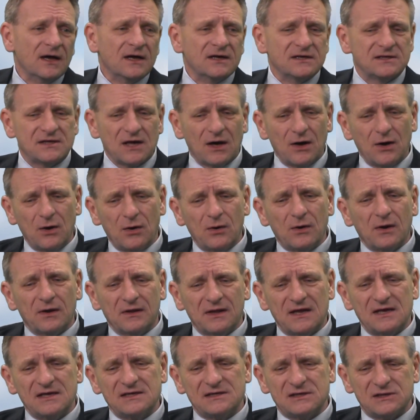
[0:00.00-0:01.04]
So
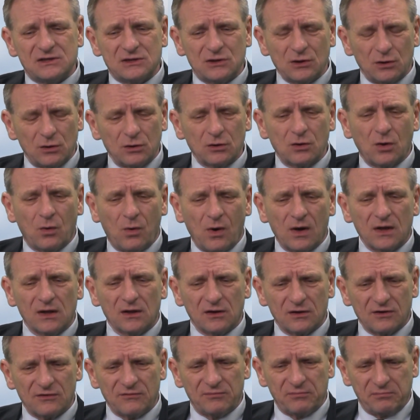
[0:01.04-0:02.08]
there's still quite a
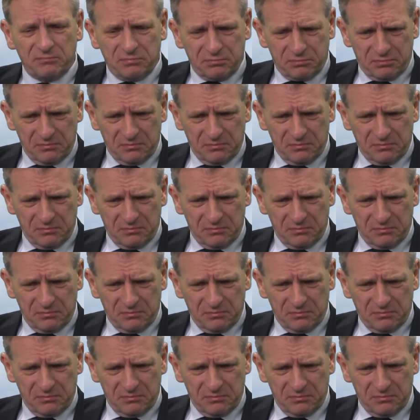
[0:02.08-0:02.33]
lot of